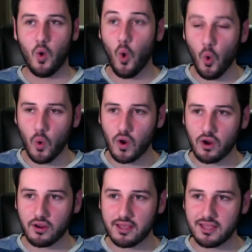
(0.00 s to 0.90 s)

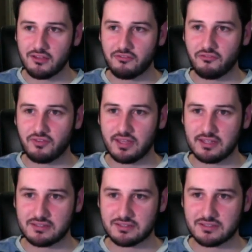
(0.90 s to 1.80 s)
or if
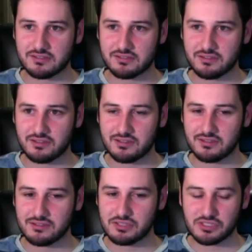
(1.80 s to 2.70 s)
it's
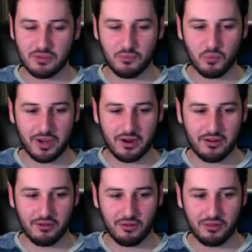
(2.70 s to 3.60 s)

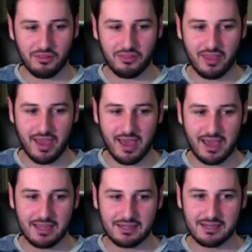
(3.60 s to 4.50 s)
somewhere
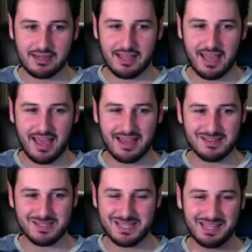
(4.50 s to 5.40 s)
that
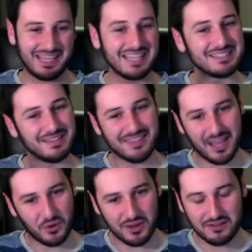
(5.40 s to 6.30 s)
isn't
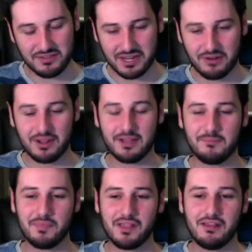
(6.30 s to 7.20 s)
that great of an area.
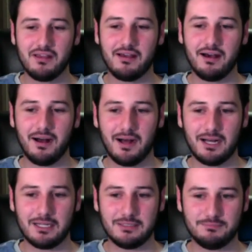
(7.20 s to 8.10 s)

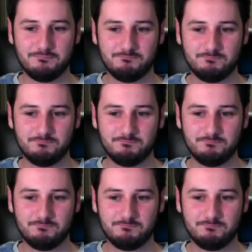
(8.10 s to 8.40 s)
Um,